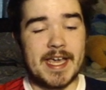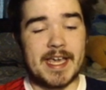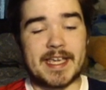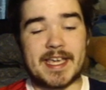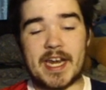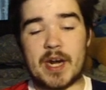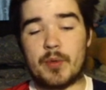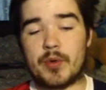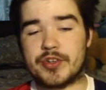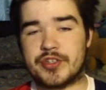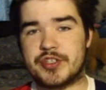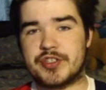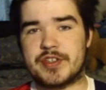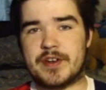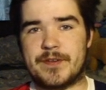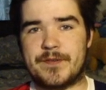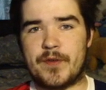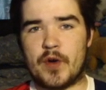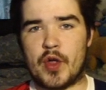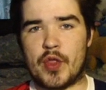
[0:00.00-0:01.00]
Again, I was using
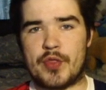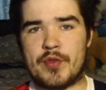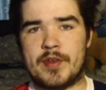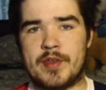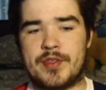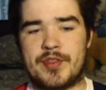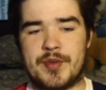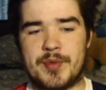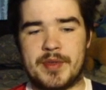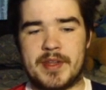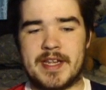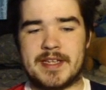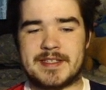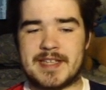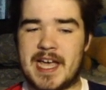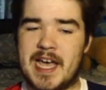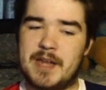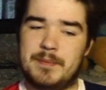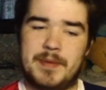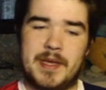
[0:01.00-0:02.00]
a 4-3-3 with this.
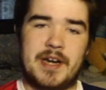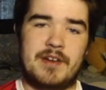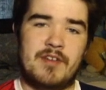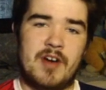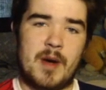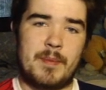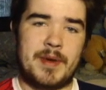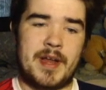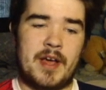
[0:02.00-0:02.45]
I had Bellerobe